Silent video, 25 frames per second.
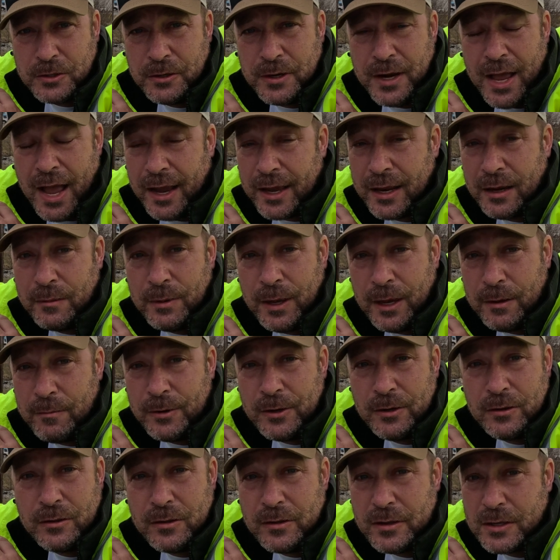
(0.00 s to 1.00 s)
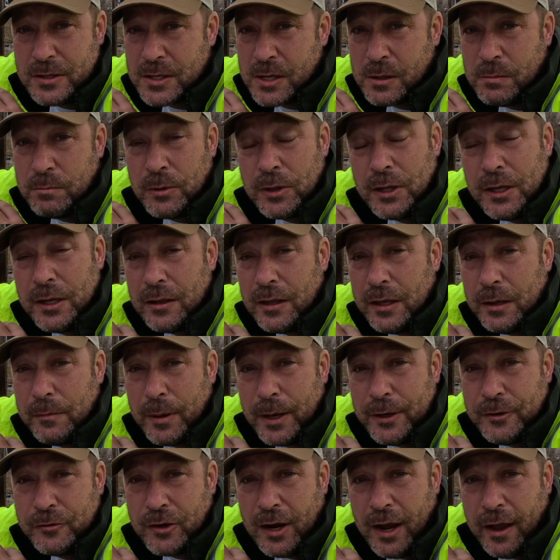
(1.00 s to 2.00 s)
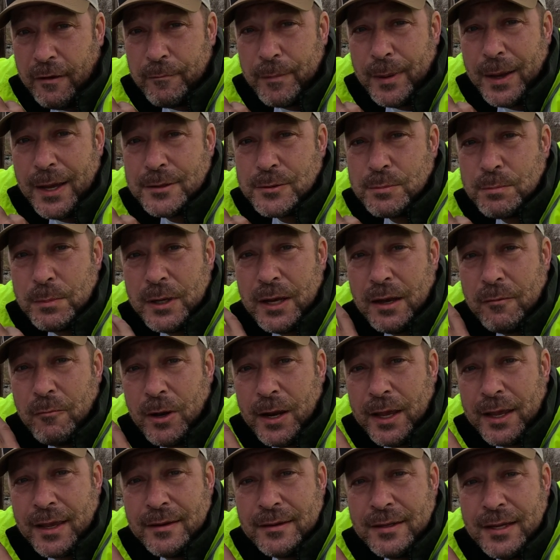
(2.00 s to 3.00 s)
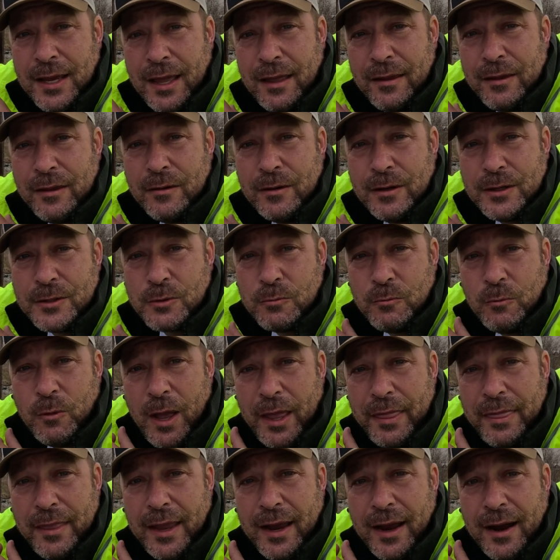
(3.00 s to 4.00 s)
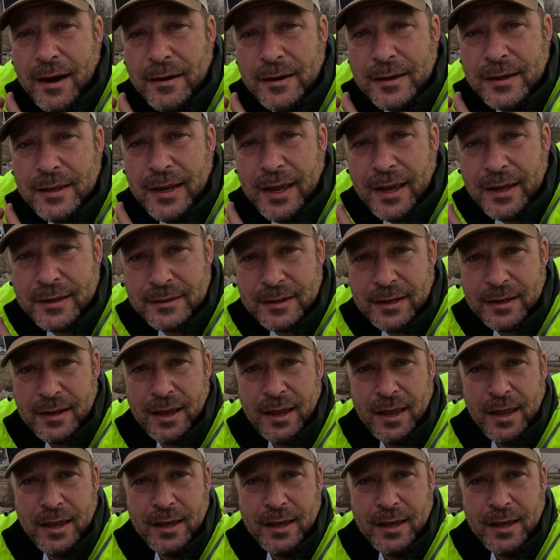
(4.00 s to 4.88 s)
You're not going to be able to do this completely by drive-bys, but what I can tell you is when they aren't connected,